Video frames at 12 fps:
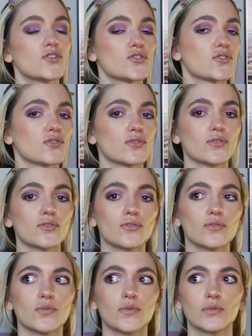
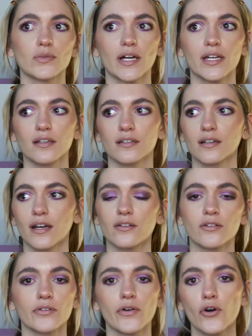to like, I
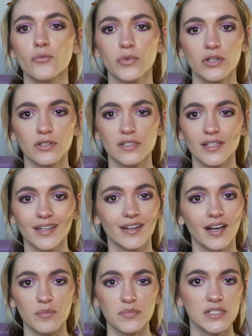don't know, home goods like
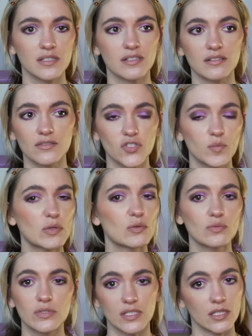cups and
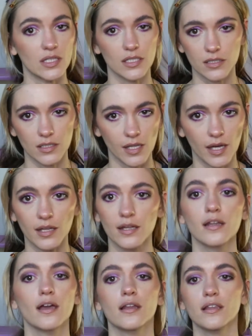spoons and things like that,
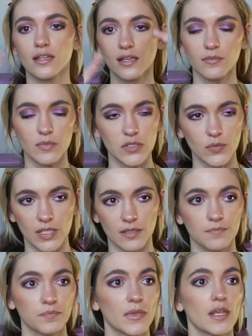and anything in between.
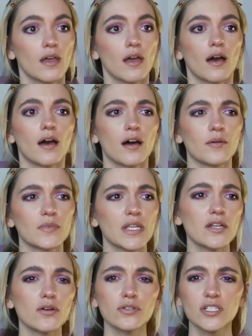
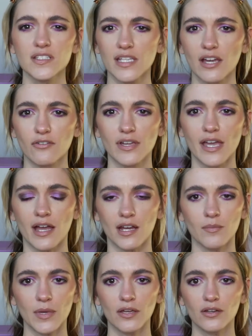They don't just carry
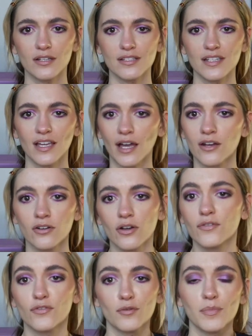anime goods. Like, I don't know,
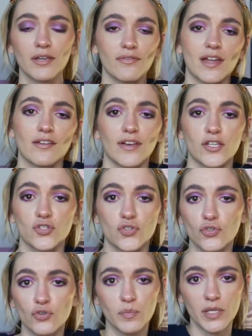if you're a big fan of like
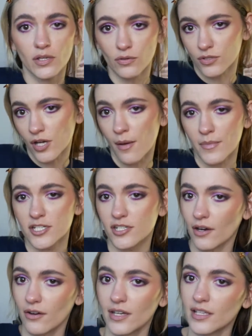Snoopy or Tom and
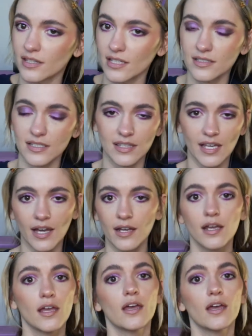Jerry and things like that,